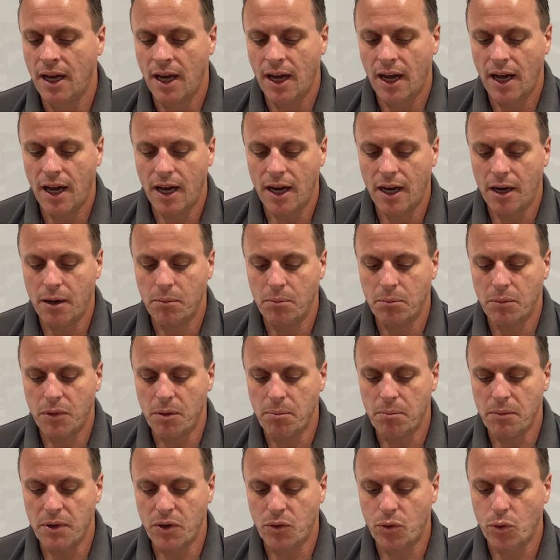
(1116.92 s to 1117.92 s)
But
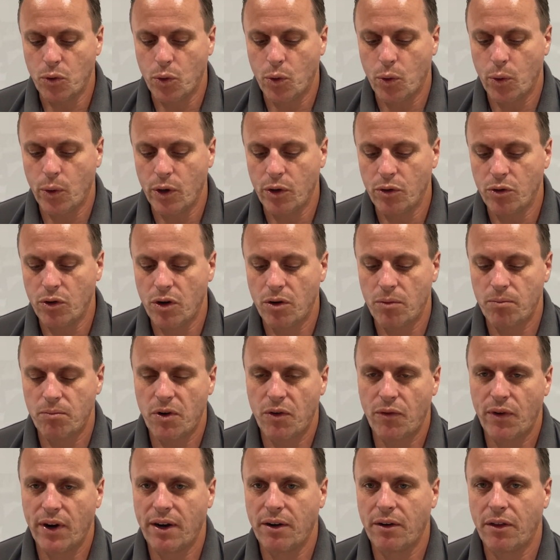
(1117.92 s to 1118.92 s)
mineral quilt
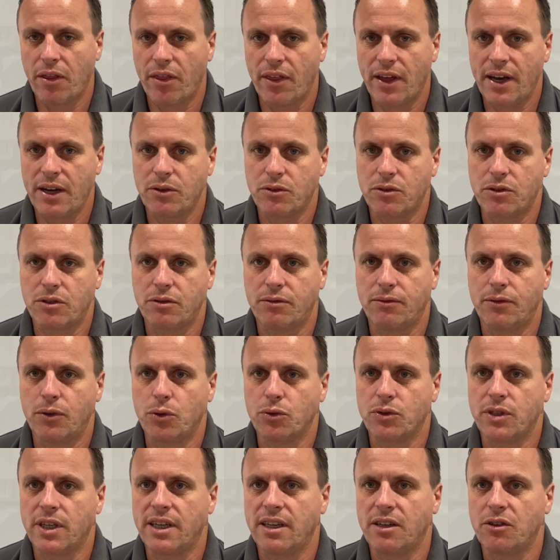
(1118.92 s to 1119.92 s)
around £1,000 to
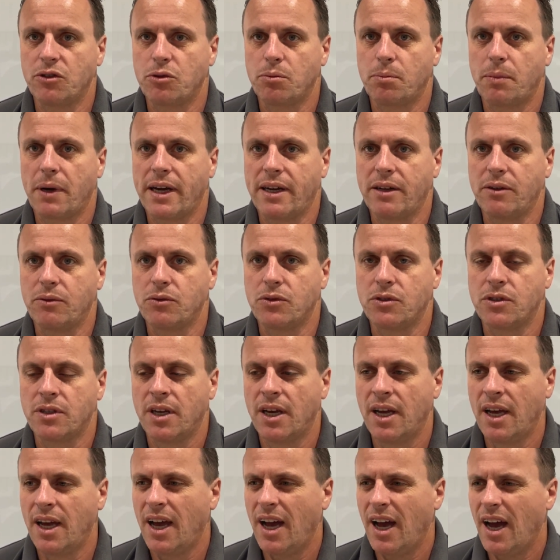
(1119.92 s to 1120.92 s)
£1,400.
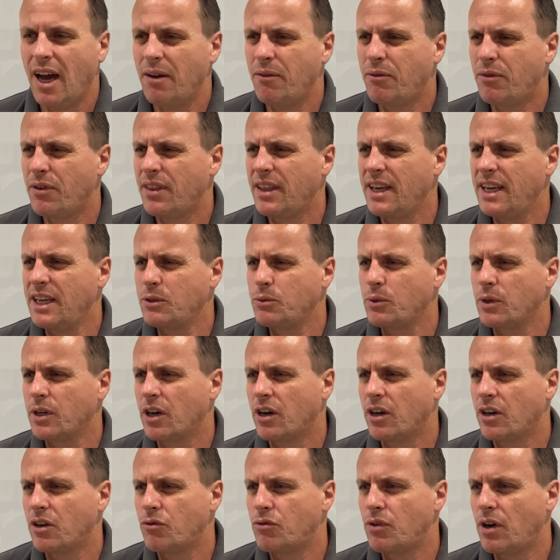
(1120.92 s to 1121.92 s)
And for these, we're
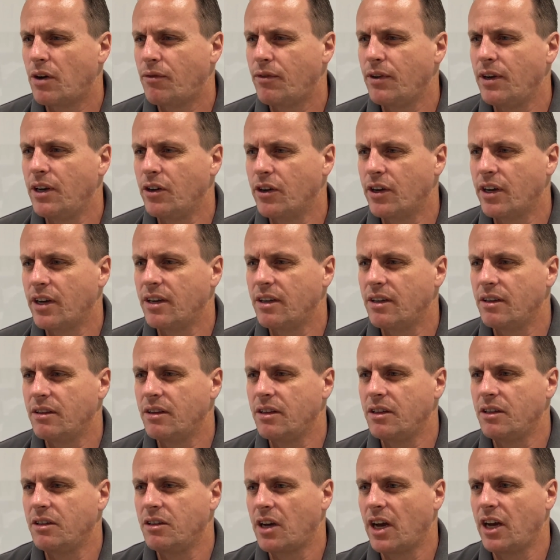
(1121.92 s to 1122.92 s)
kind of roughly looking at
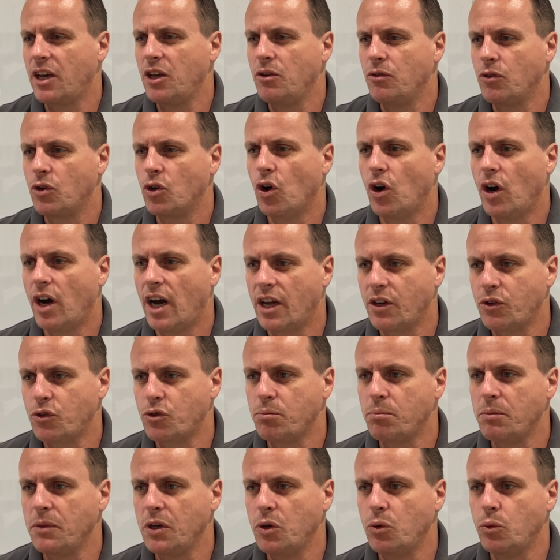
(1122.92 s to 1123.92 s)
you've got 100
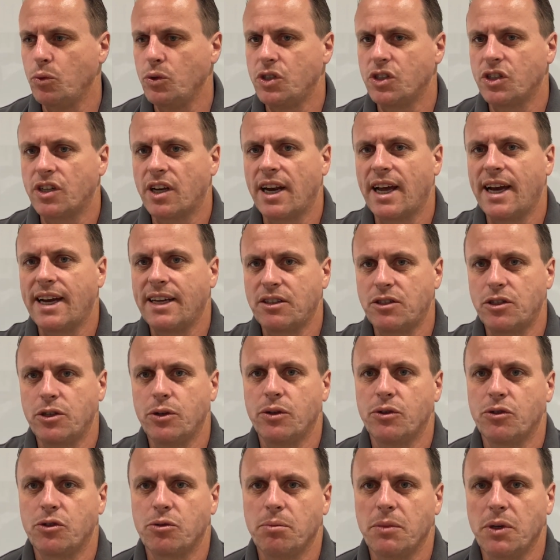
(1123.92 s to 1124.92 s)
mil, we're just going to add
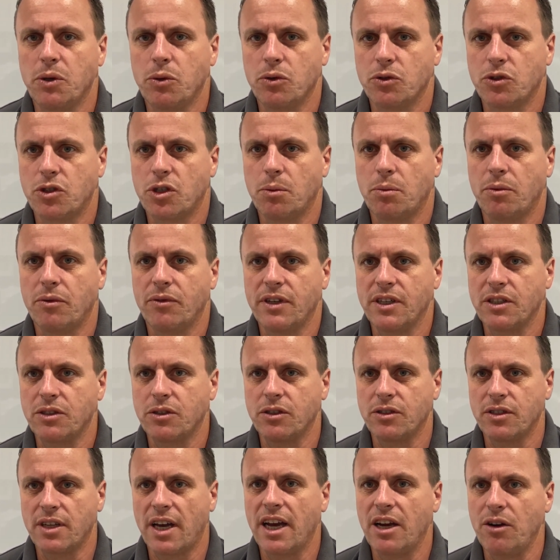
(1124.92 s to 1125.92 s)
200 mil on top of it. So
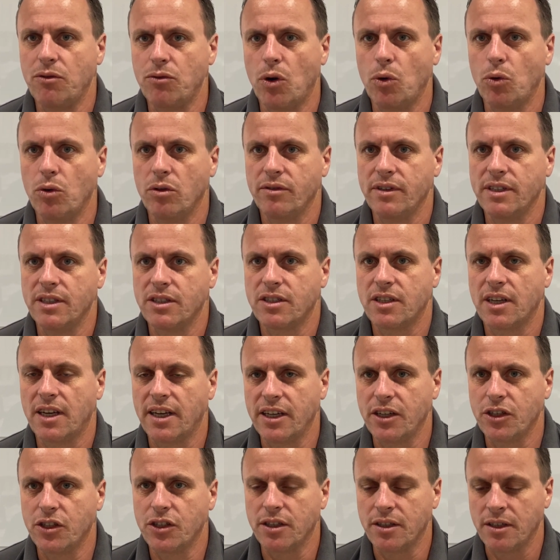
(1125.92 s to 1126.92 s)
it's a roll of
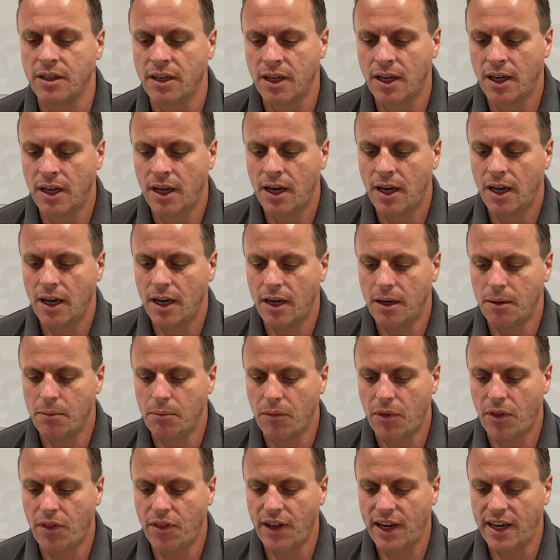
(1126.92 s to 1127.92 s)
insulation,
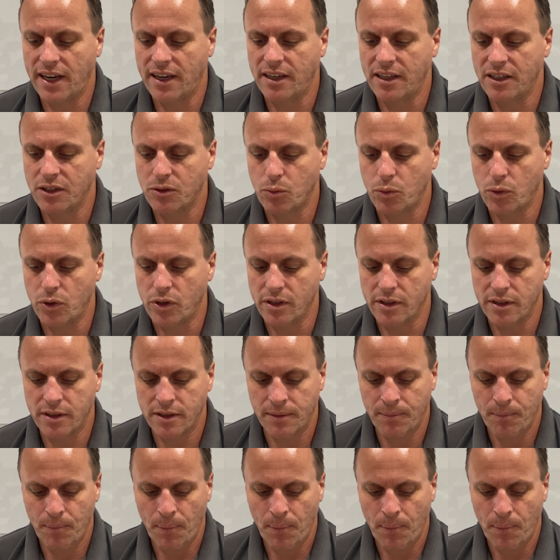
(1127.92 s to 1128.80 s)
thickness wise.